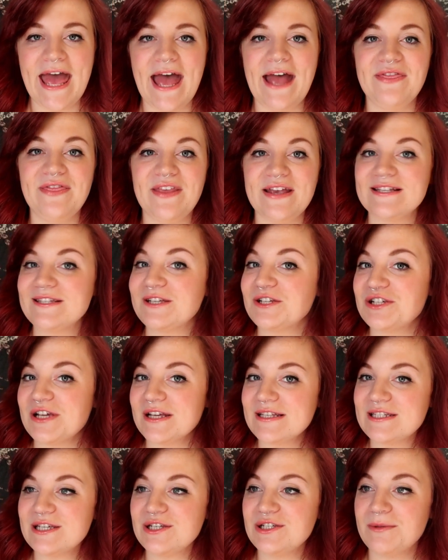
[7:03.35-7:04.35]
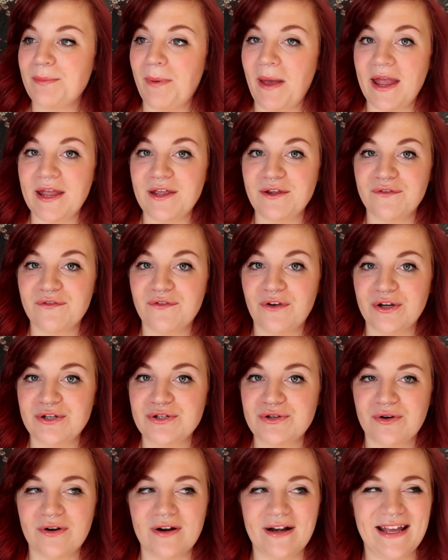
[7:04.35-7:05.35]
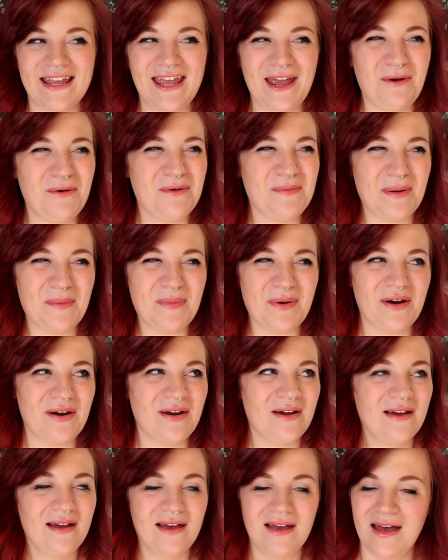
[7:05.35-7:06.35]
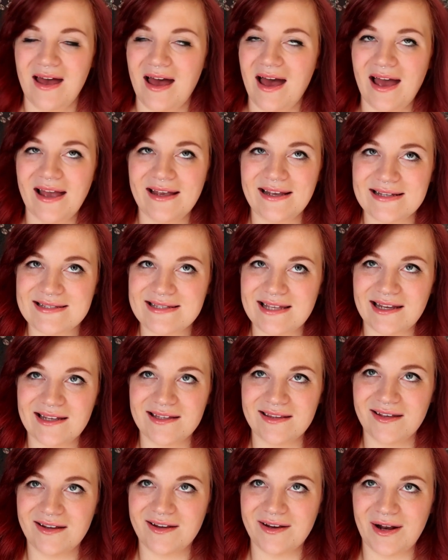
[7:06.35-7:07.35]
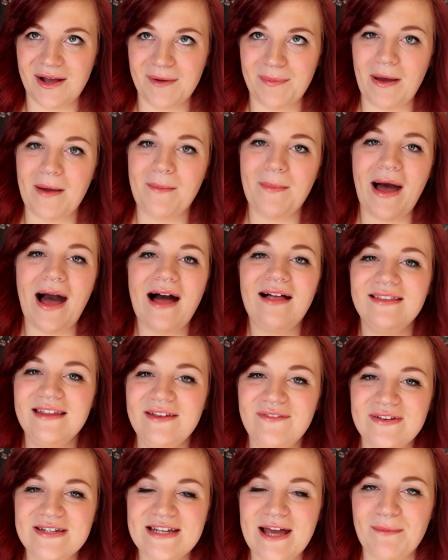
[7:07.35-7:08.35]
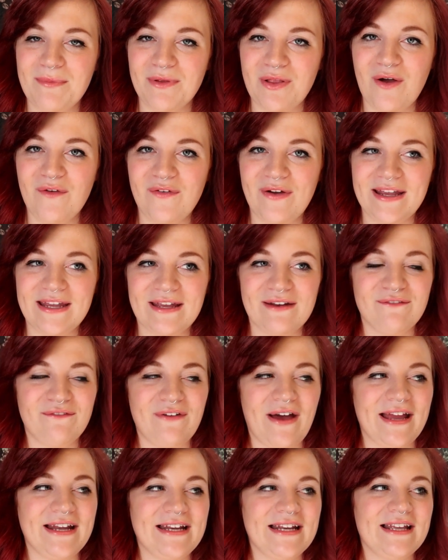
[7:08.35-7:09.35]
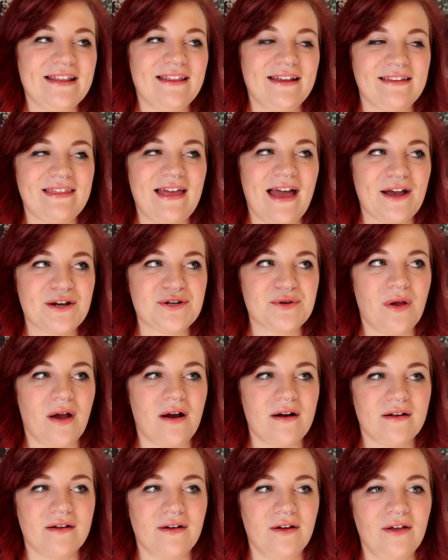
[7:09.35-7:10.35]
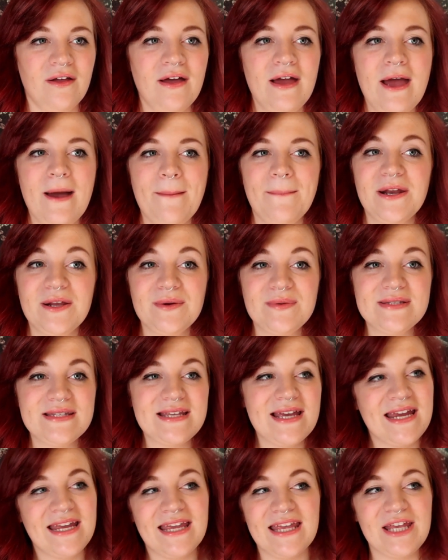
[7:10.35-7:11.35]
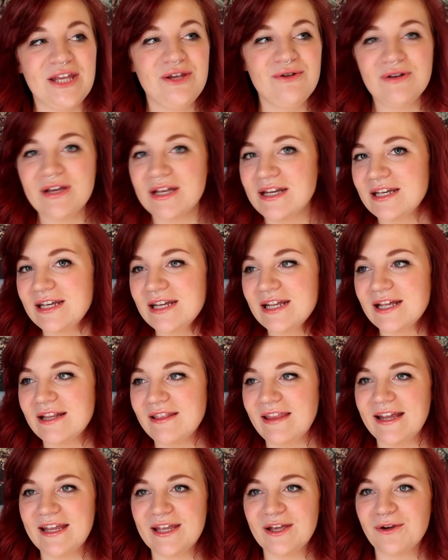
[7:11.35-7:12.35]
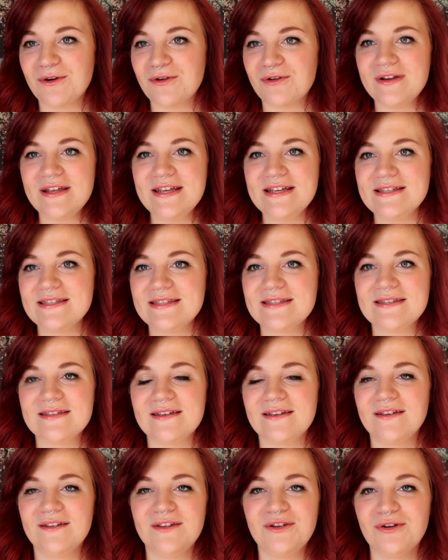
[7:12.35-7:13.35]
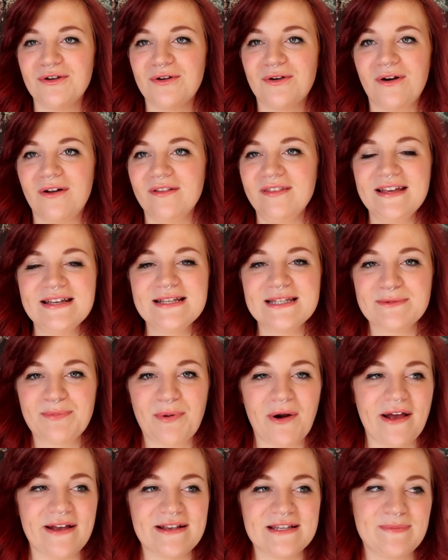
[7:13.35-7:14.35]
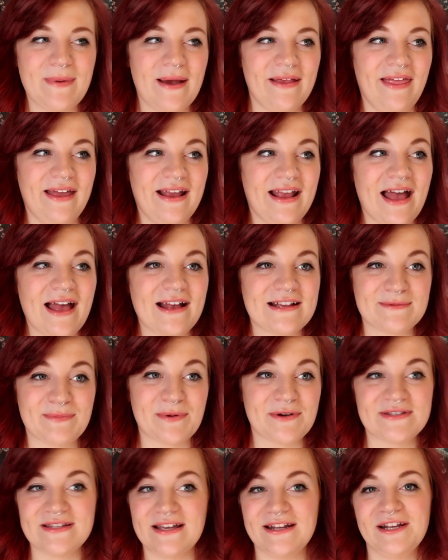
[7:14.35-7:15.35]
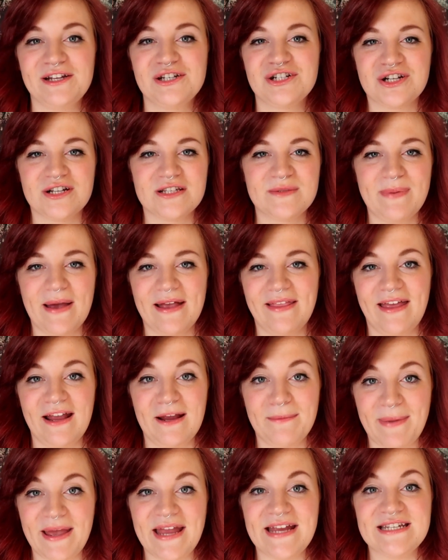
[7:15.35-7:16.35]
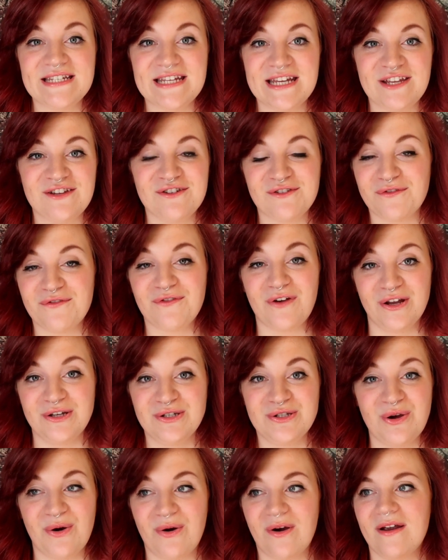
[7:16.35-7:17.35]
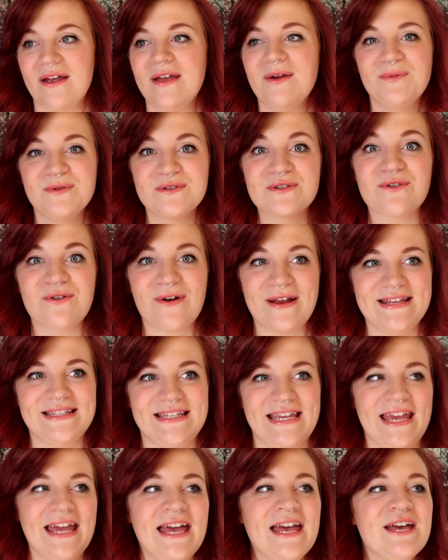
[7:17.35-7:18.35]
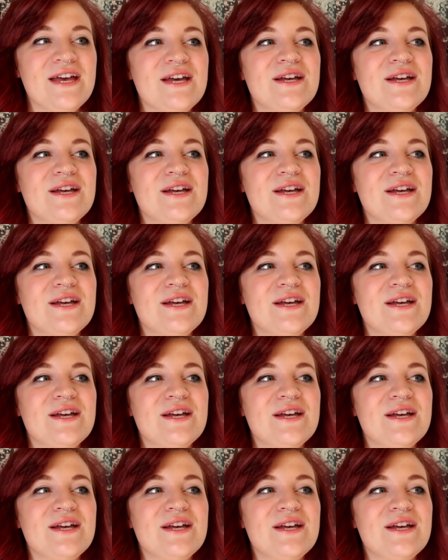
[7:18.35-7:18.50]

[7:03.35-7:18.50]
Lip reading: And they suggested to paint your front door, and I can't remember, I guess I could look it up. I'll leave it down below if I can find it, like the actual article. But it was like, you can like increase your list price by like X percentage just by like painting your front door. It was crazy.